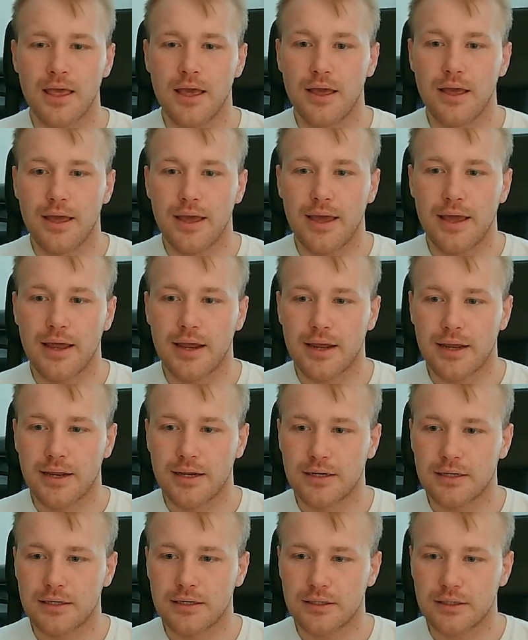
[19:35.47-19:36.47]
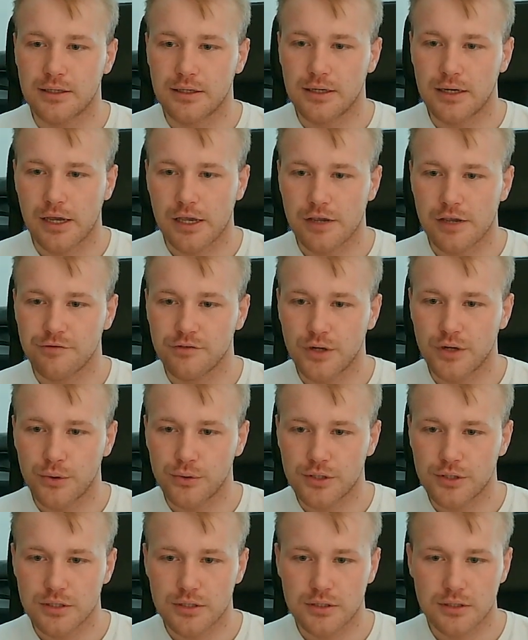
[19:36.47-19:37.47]
And I even
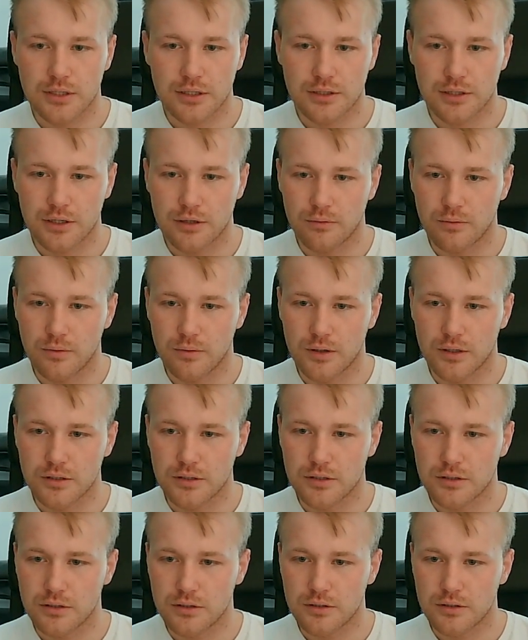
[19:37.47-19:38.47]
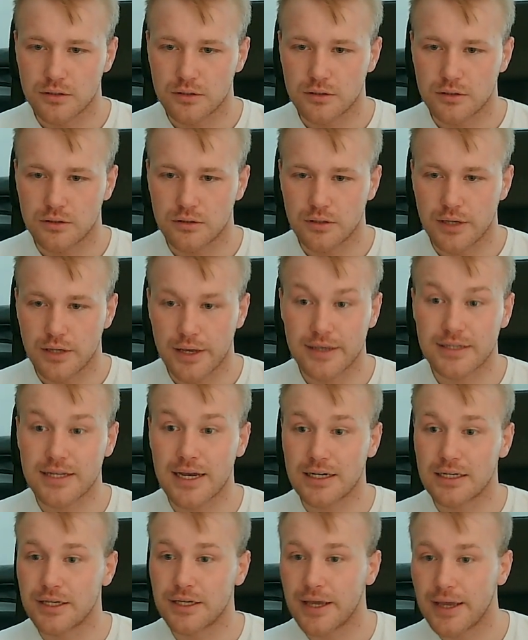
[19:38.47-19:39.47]
noticed that there was
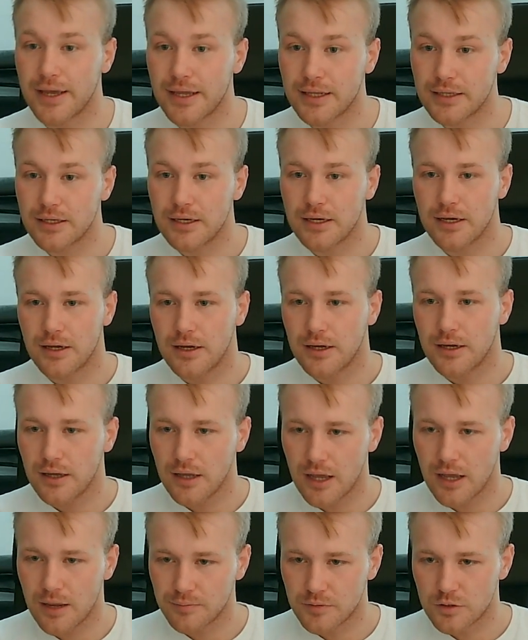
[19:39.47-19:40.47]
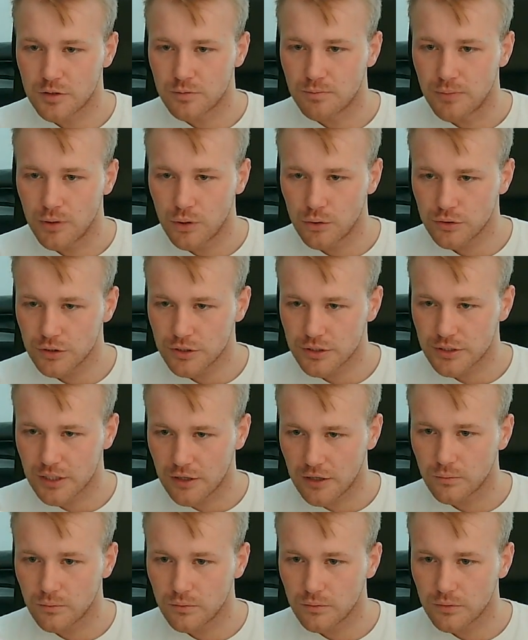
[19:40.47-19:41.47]
exactly, and this bone
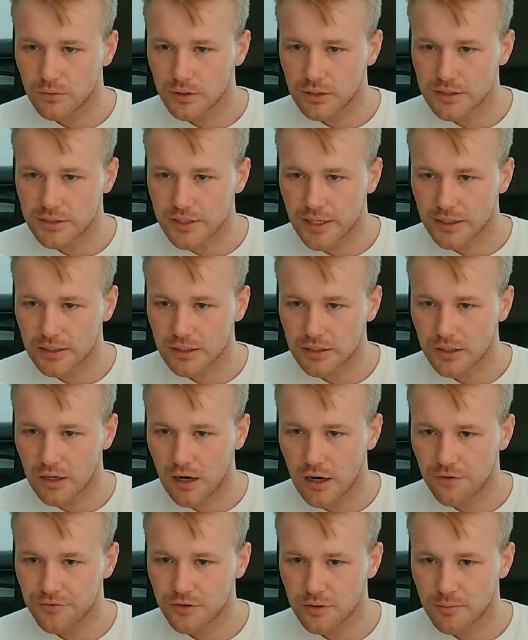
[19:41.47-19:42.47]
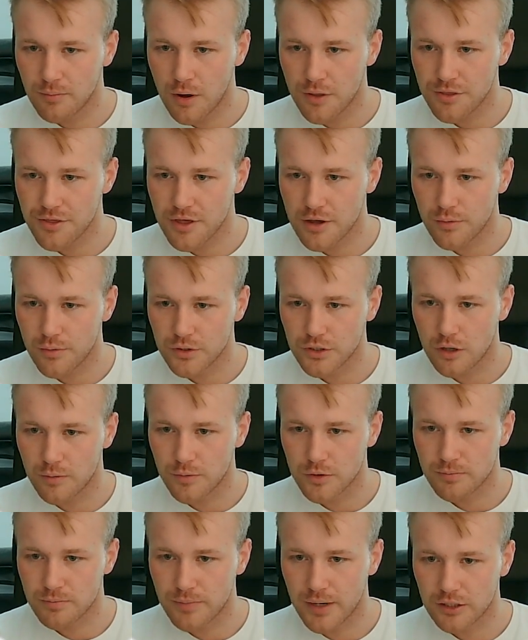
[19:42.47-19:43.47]
stuff, exactly, after a month I was
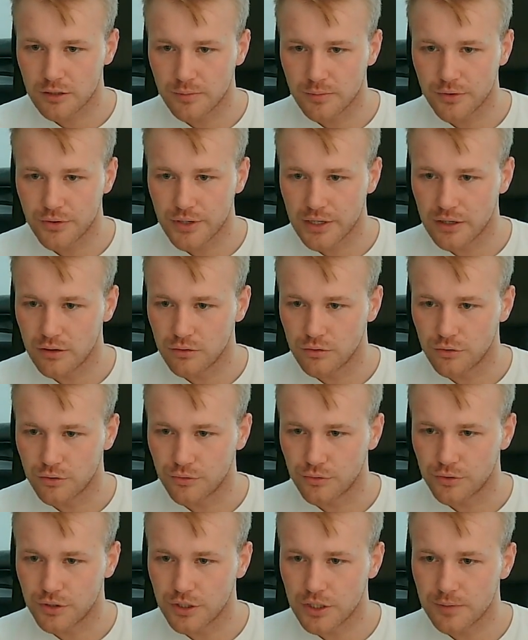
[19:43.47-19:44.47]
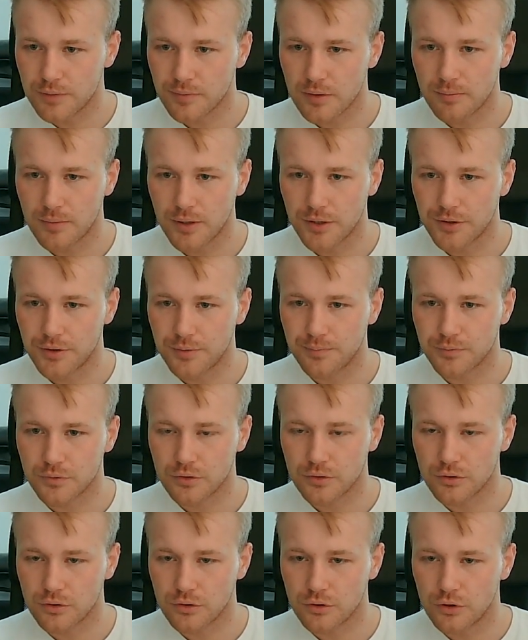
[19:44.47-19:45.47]
almost back to my regular routine, but
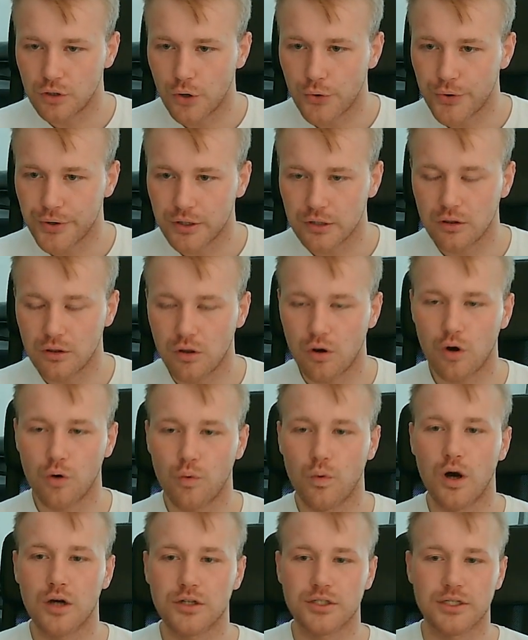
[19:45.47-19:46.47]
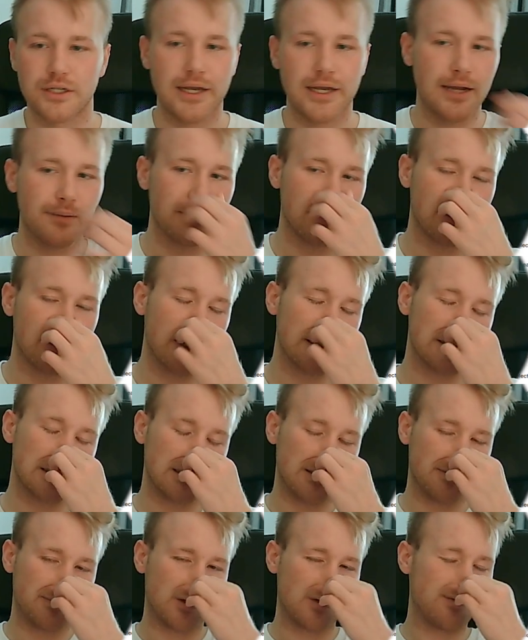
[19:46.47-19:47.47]
going on long walks again, because
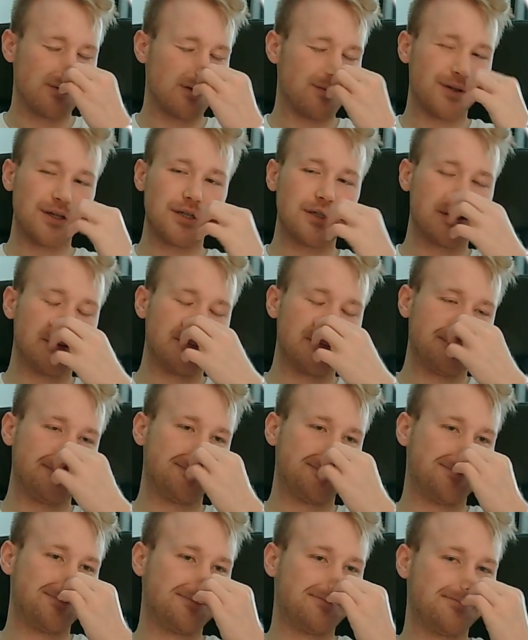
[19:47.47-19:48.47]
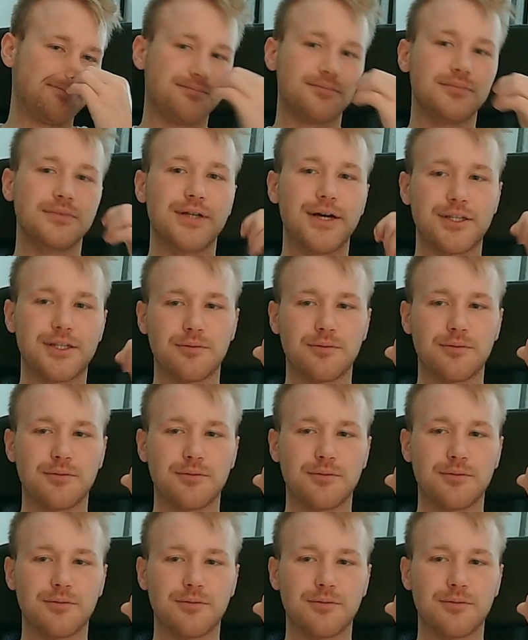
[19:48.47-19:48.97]
the problem is that